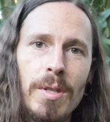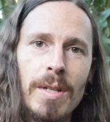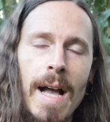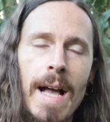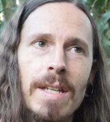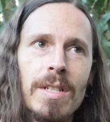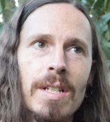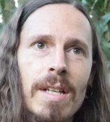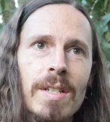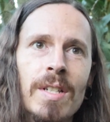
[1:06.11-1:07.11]
you guys
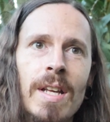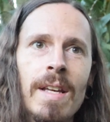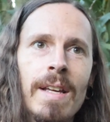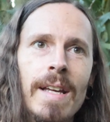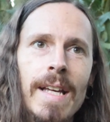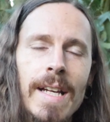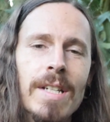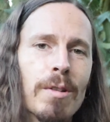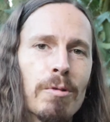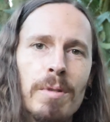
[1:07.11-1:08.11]
because it
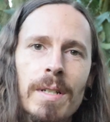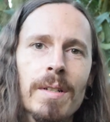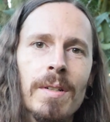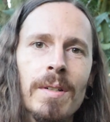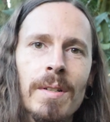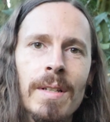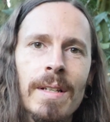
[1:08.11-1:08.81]
is a real